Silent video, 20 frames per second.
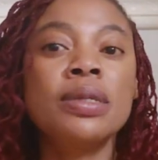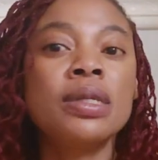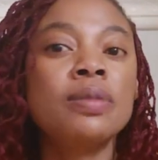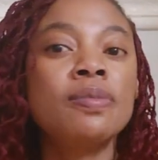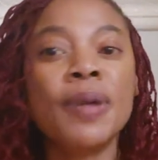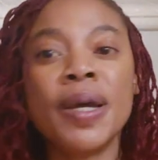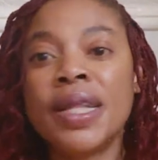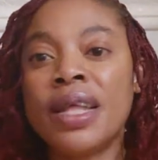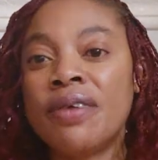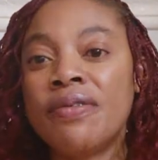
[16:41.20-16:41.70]

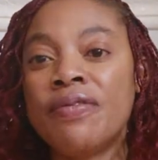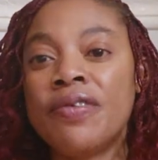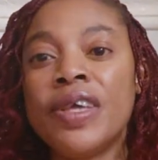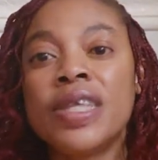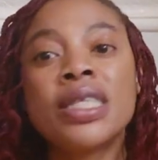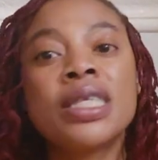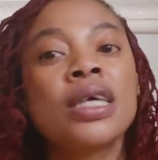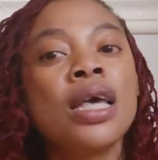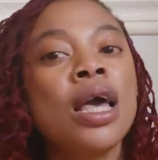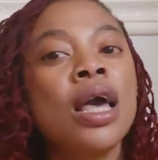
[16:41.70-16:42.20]

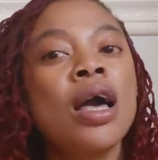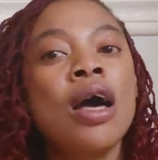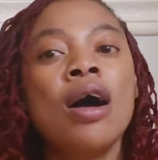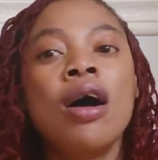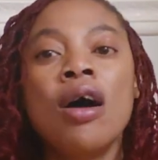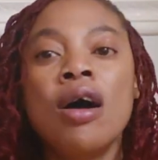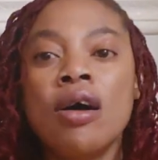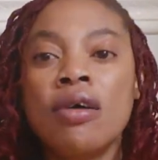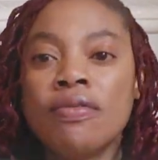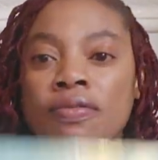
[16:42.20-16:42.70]
benefit
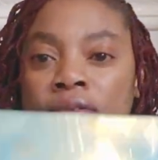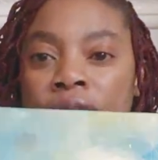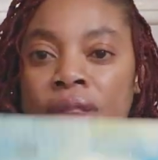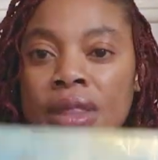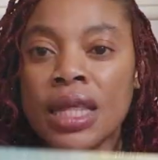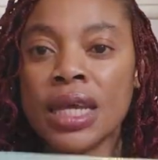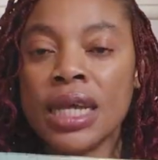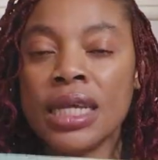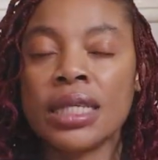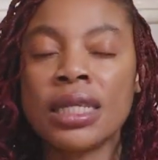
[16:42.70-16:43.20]
of
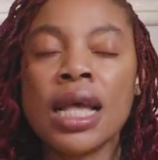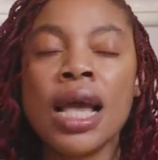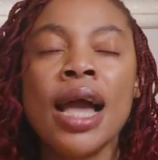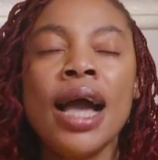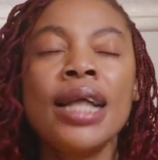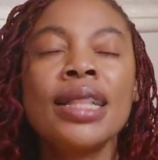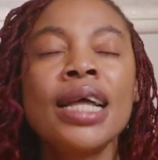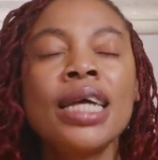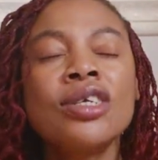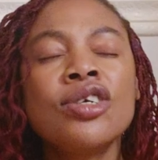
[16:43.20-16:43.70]
this.
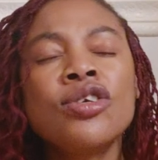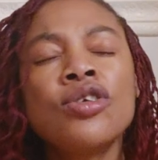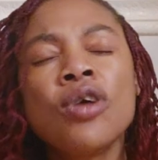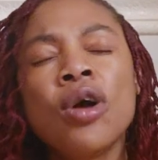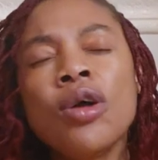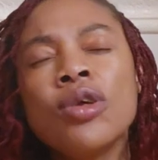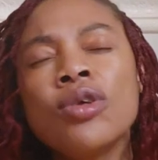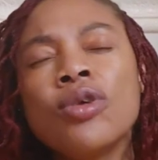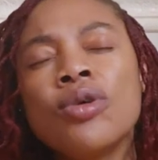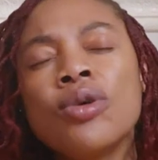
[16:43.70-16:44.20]
And I
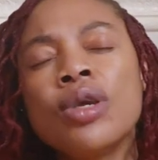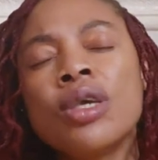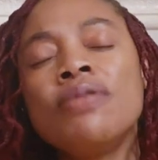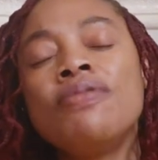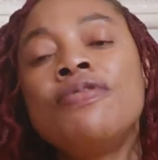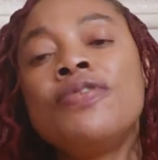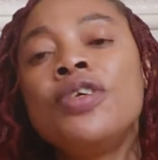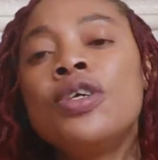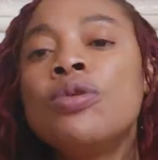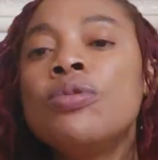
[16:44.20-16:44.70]
assure you,
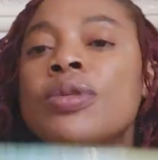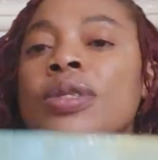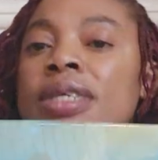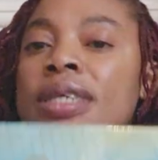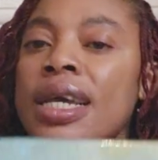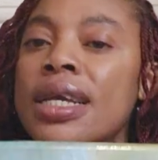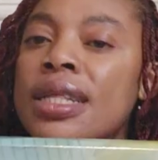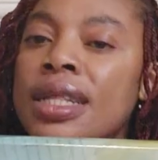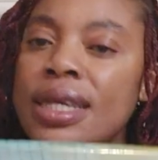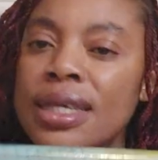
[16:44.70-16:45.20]
if you
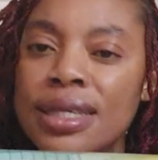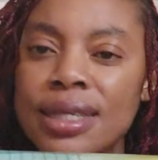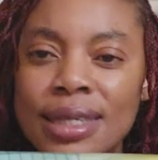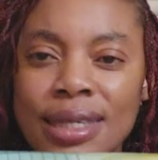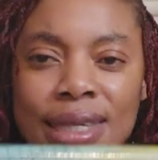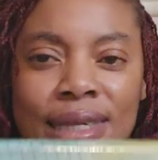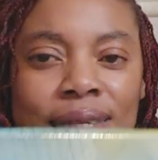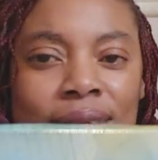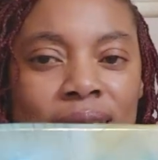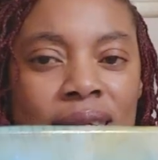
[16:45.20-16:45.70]
take
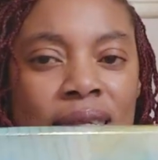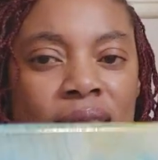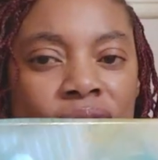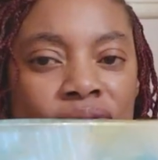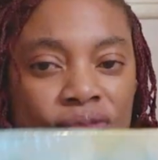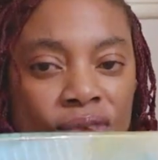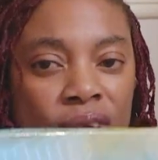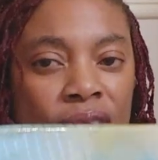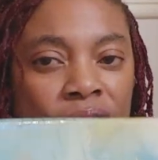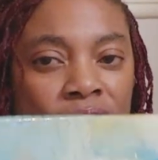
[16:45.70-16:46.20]
this is
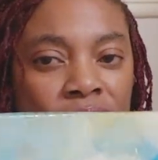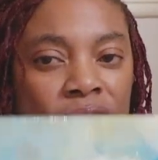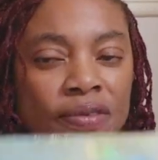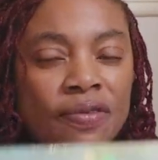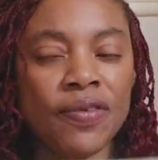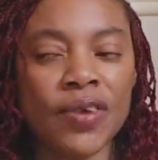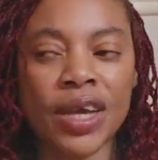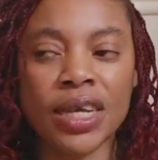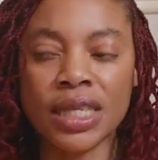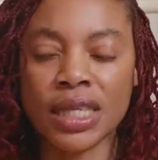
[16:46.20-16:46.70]
very
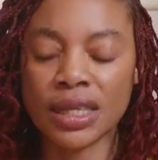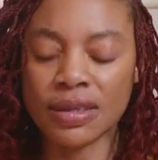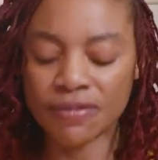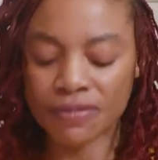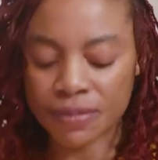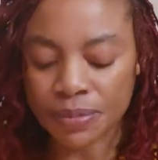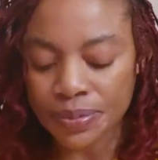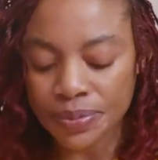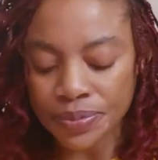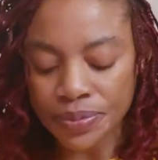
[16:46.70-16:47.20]
effective.
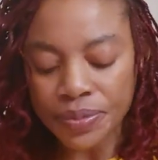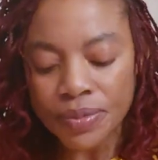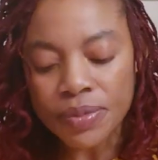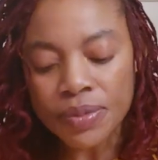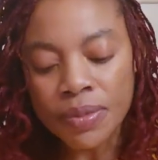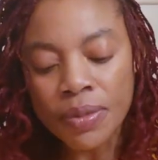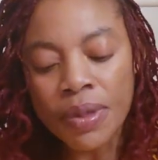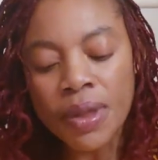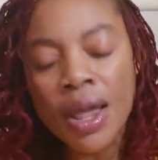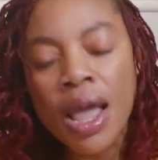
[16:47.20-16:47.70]

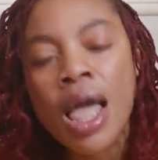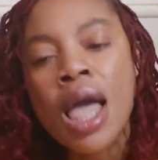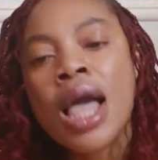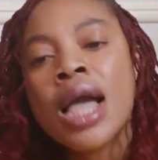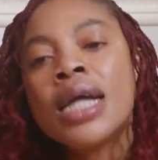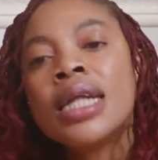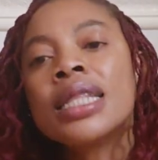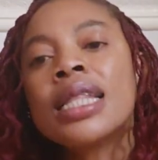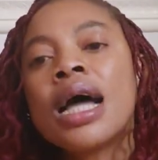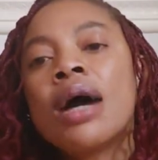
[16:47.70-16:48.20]

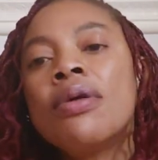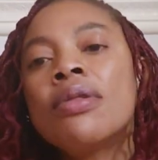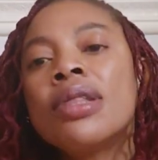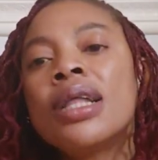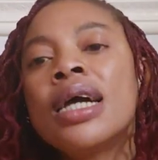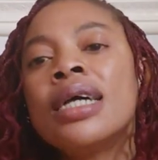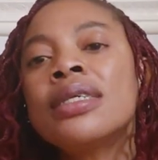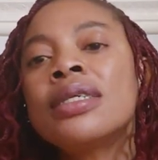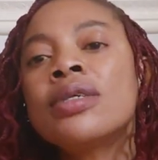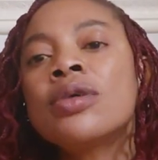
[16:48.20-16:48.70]
Now
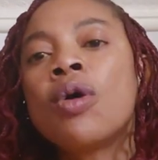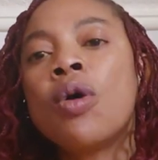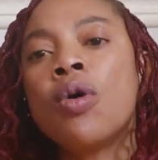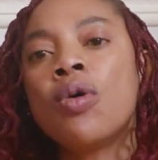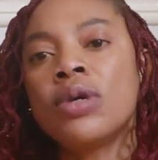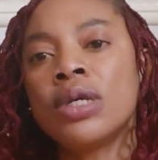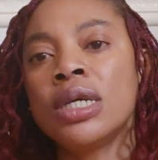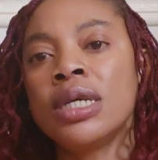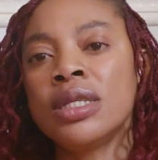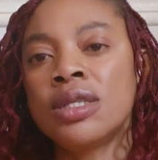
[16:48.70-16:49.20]
let's
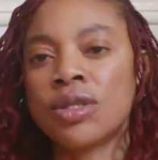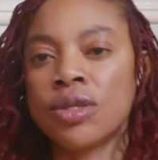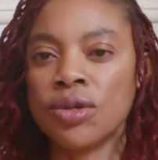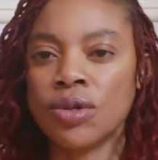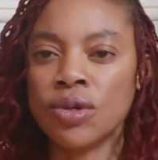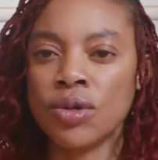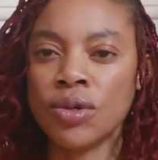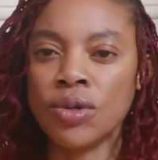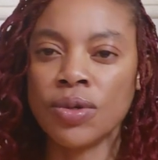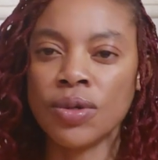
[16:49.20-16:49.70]
go
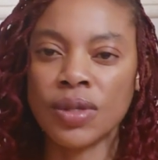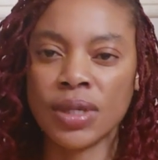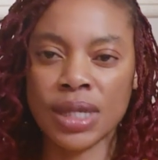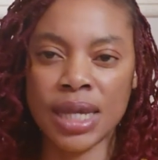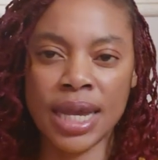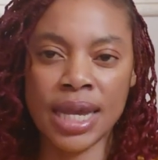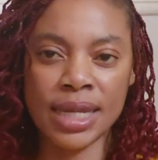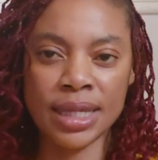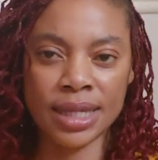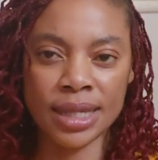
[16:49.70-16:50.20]
into
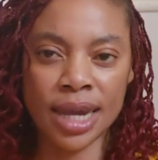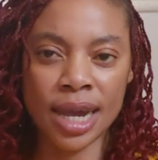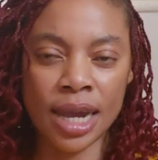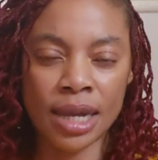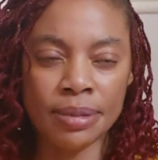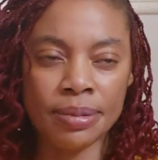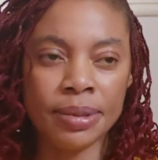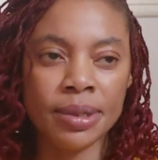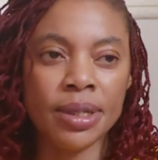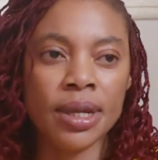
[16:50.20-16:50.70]
skin
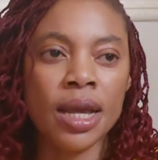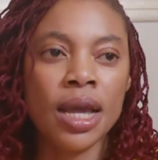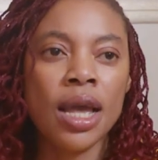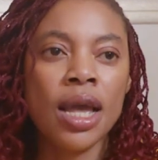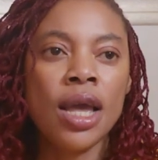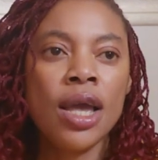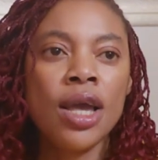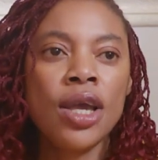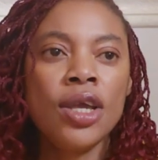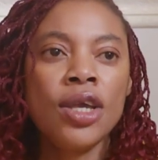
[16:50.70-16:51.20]
types.
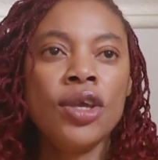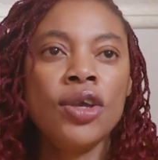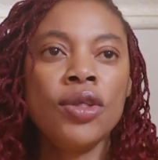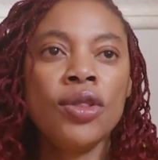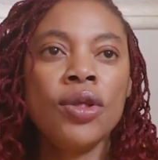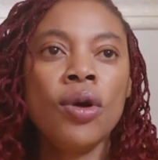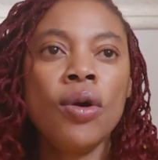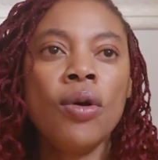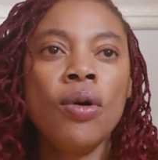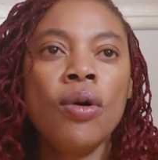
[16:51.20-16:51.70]
You
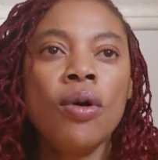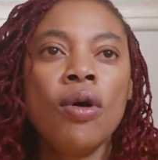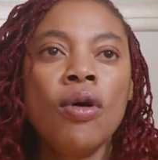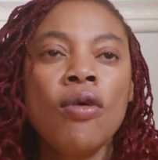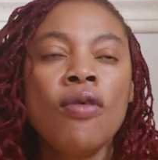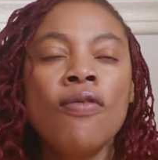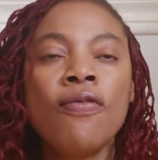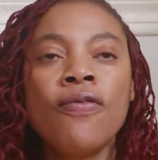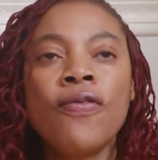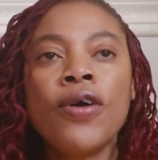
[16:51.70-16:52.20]
know,
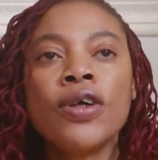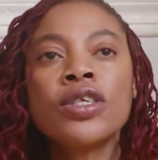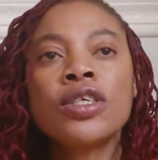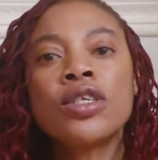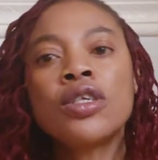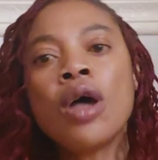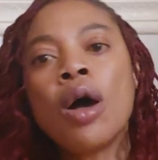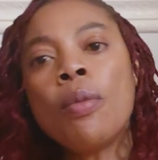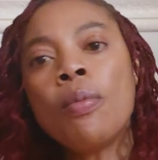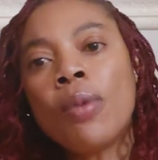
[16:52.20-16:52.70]
for
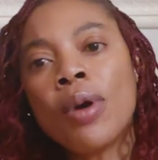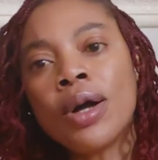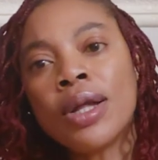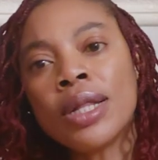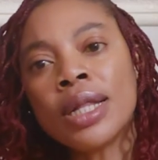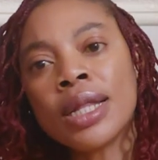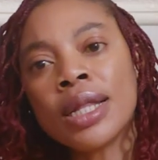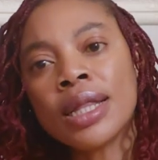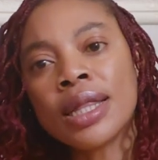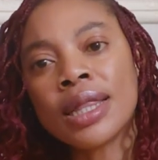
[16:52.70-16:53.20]

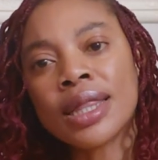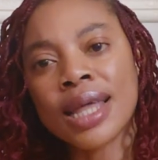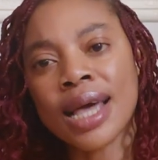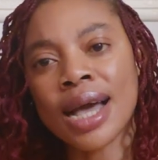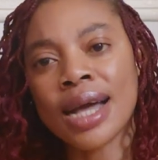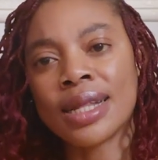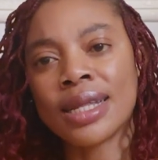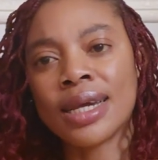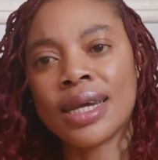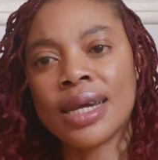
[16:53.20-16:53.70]
someone
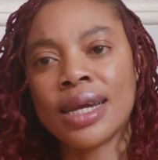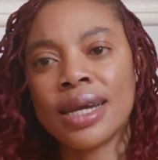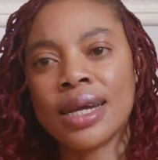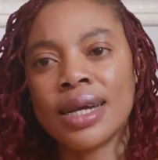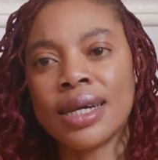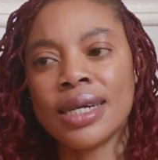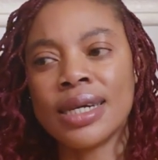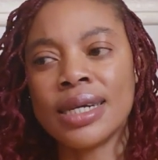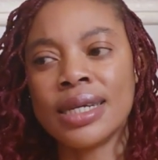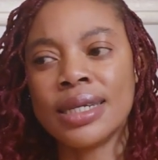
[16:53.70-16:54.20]
that
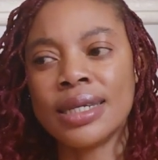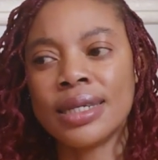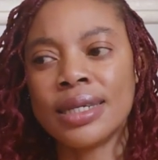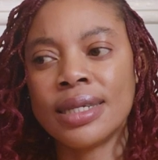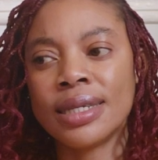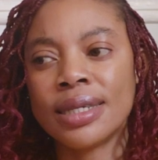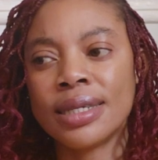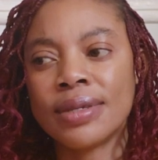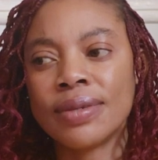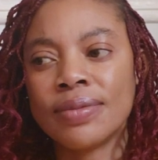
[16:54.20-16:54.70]

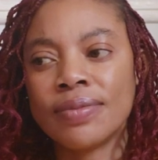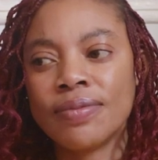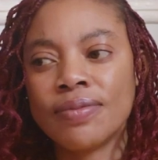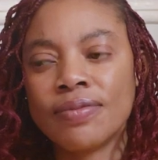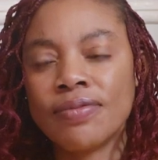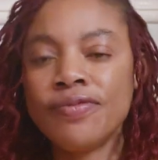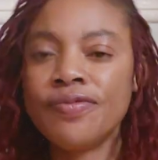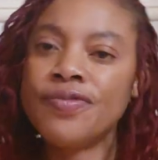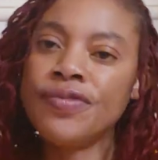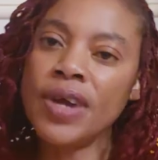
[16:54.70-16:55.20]
is
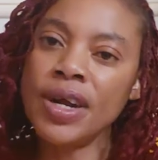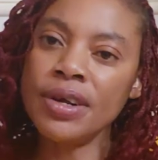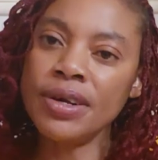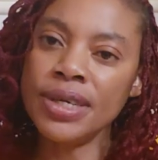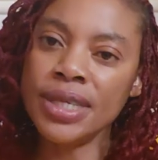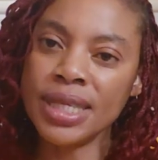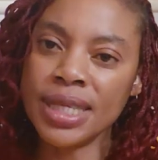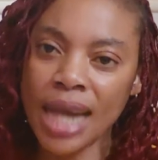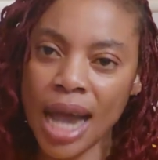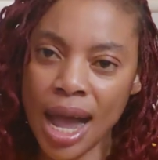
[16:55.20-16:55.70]

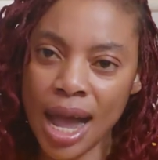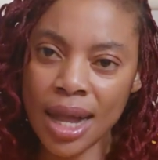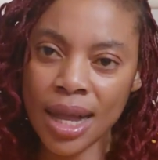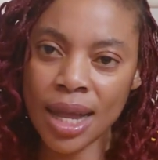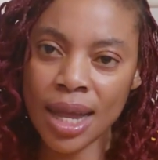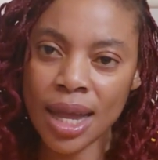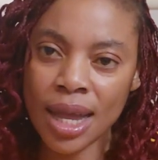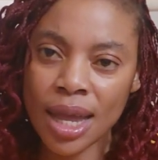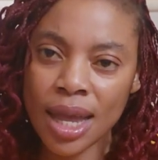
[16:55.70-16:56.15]
very dark,